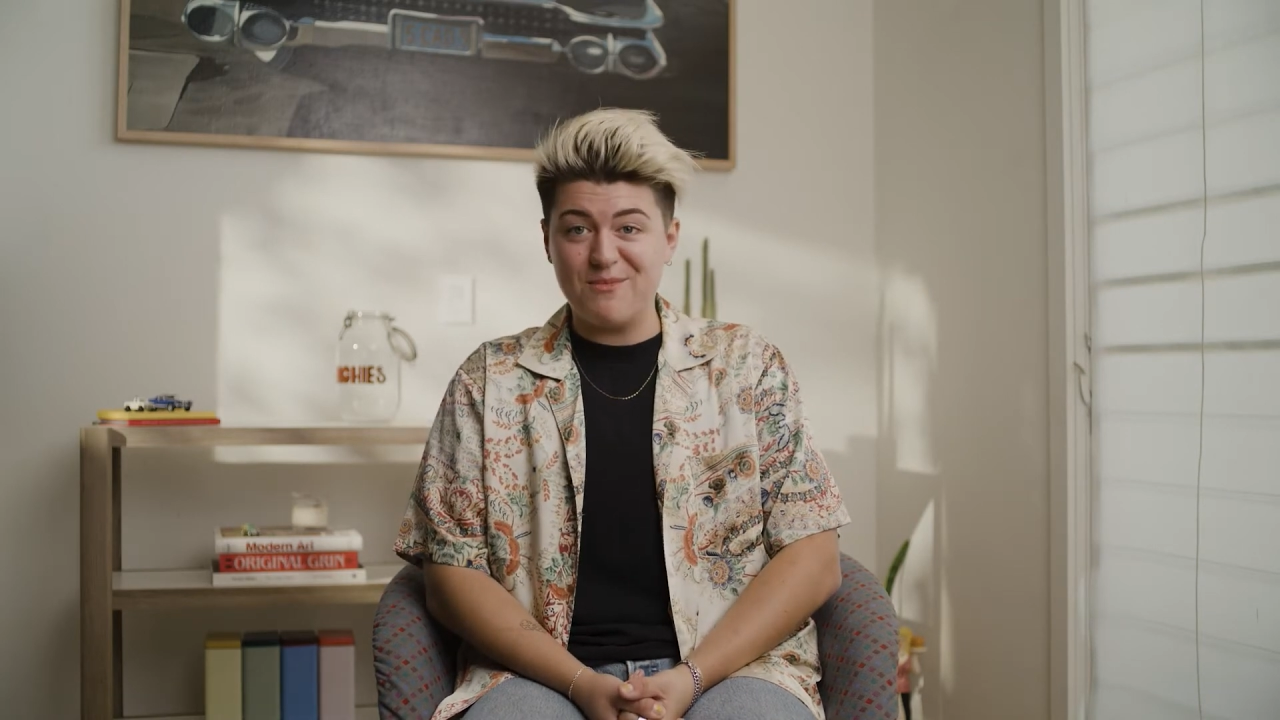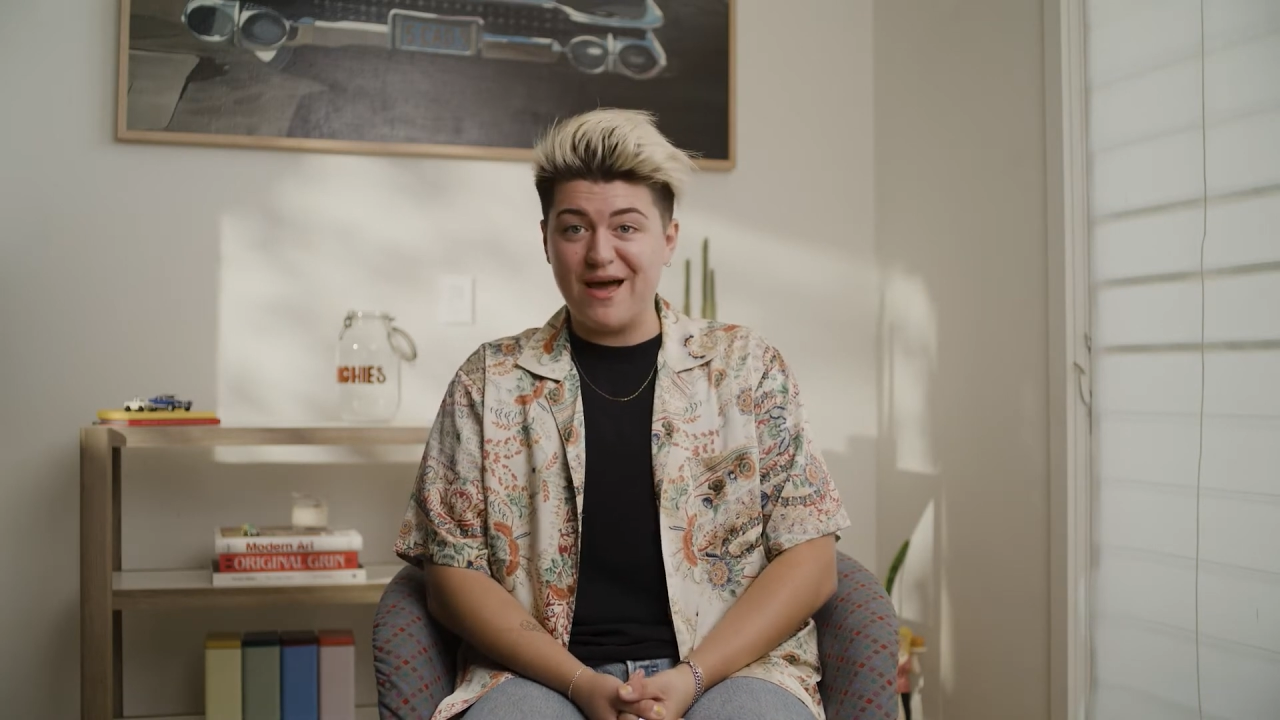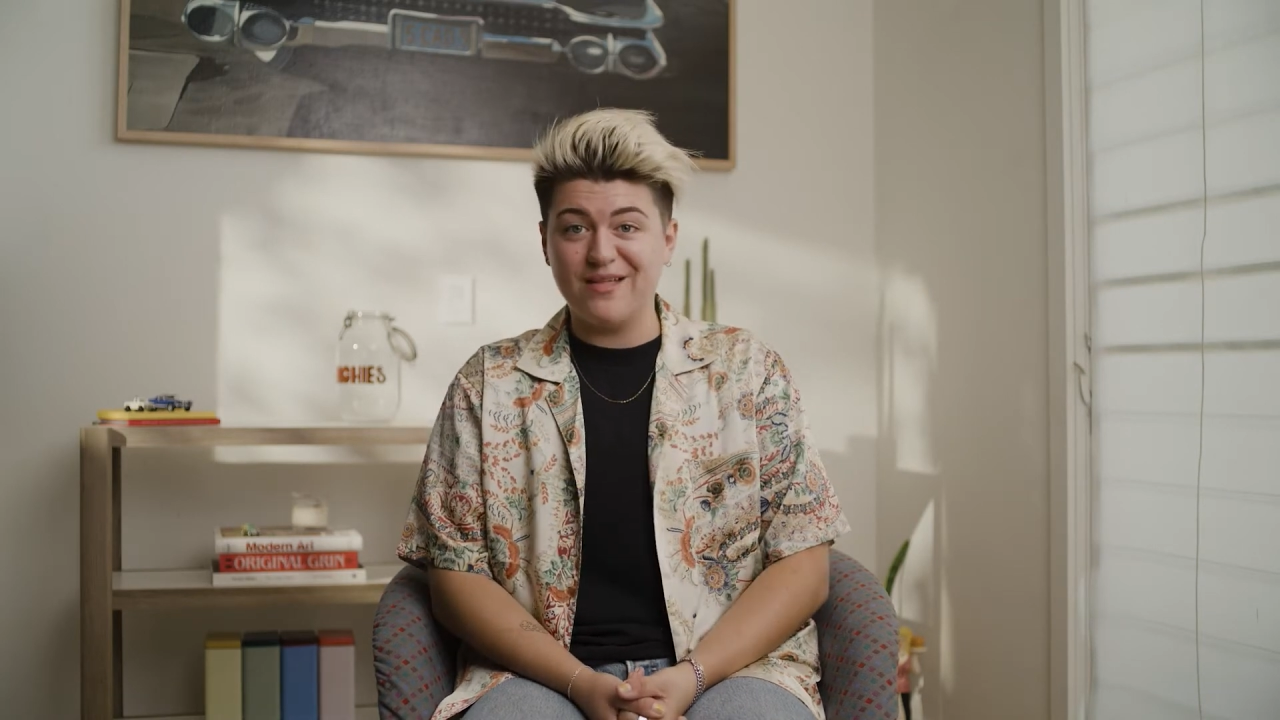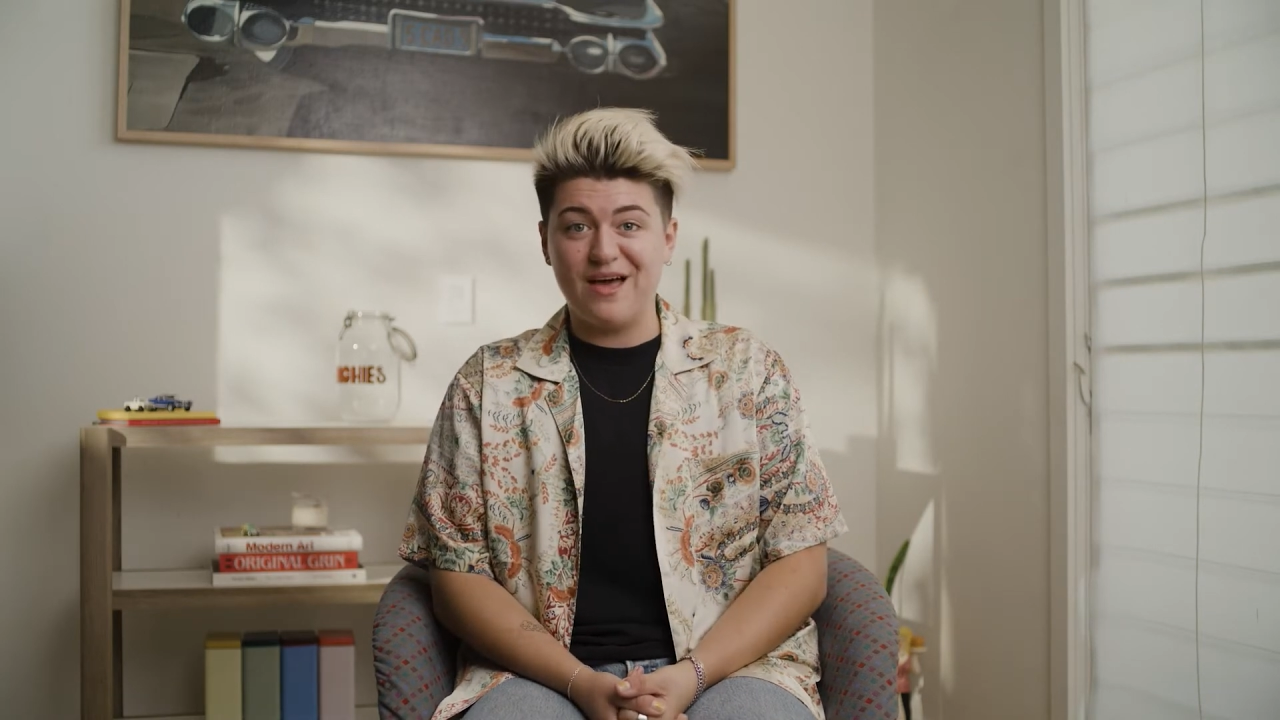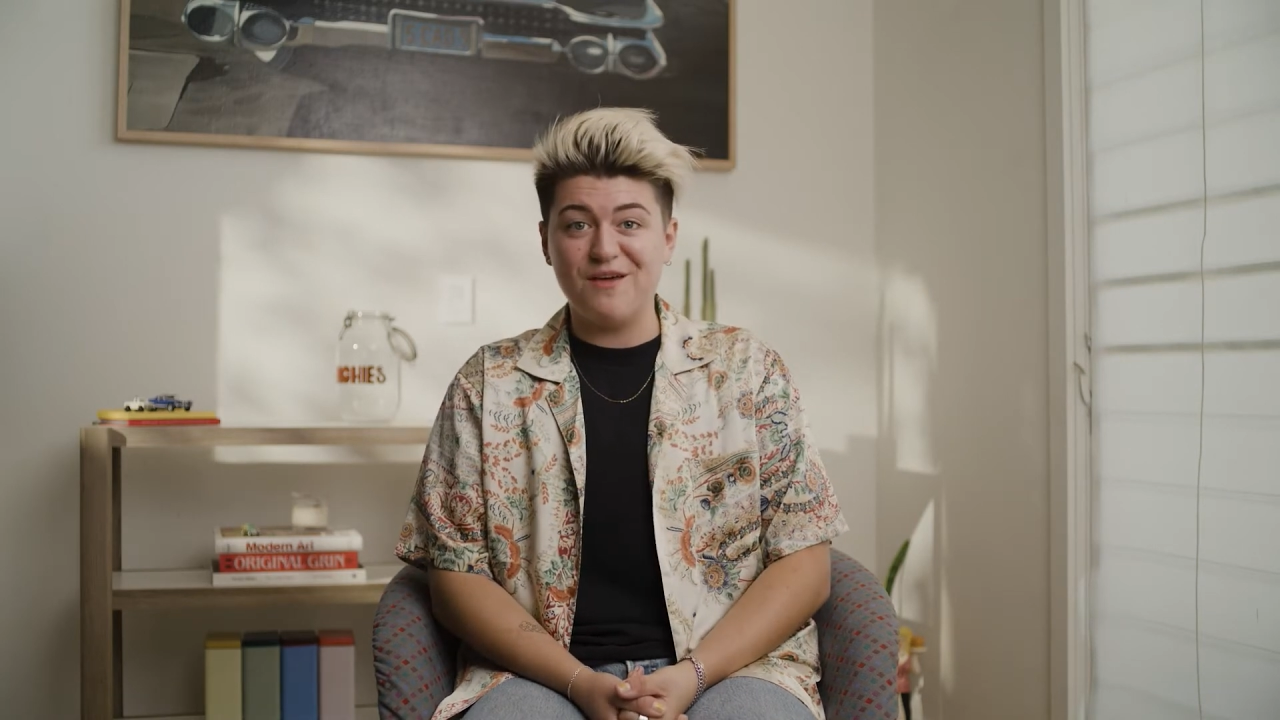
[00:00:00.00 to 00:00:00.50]

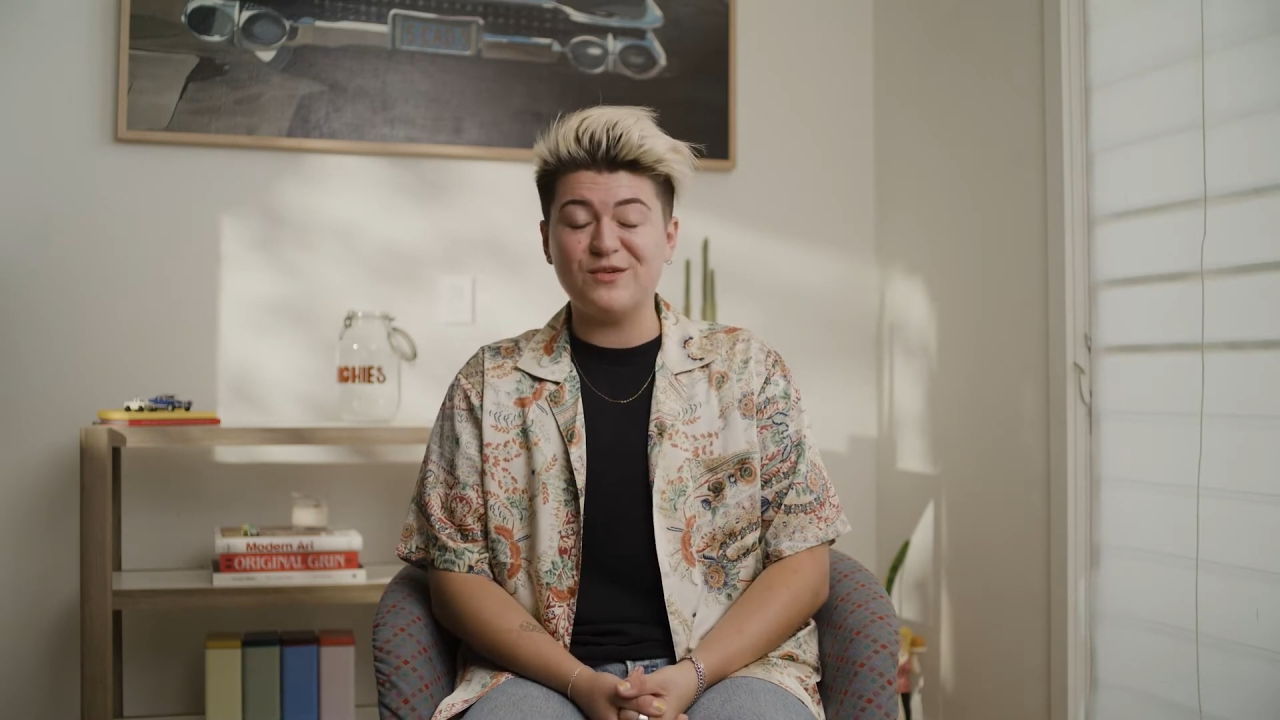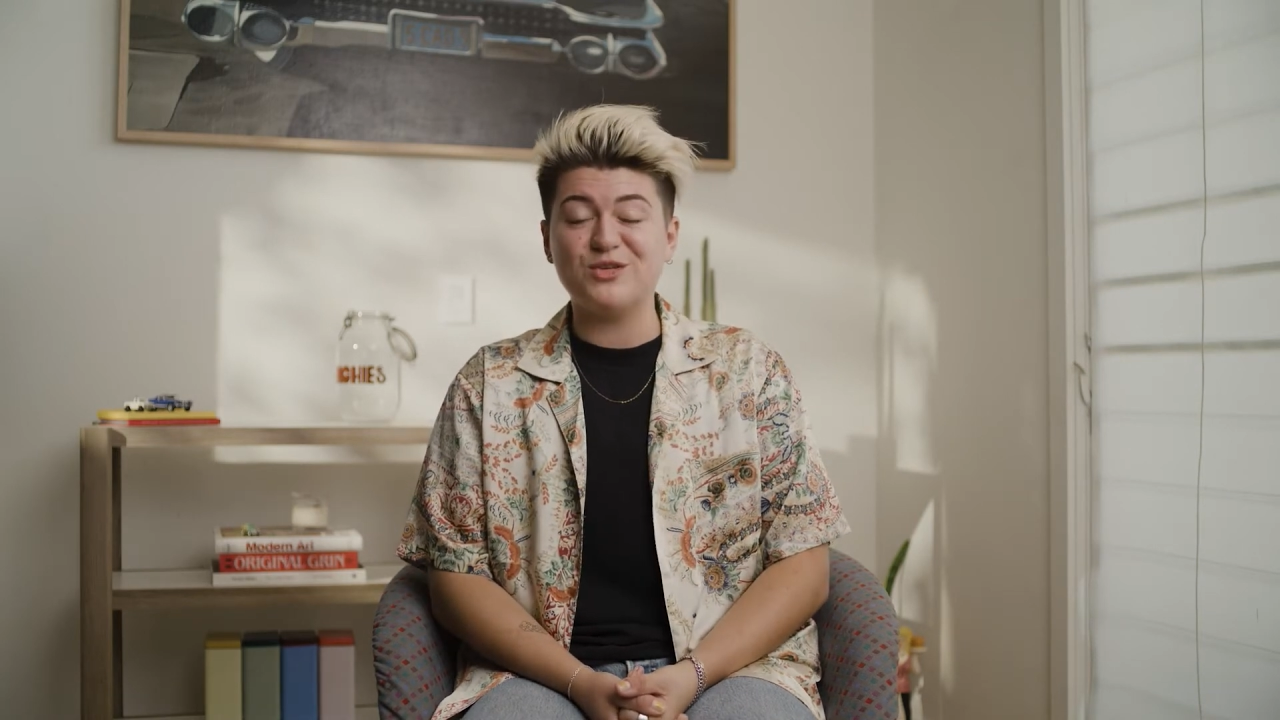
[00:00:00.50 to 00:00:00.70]
my life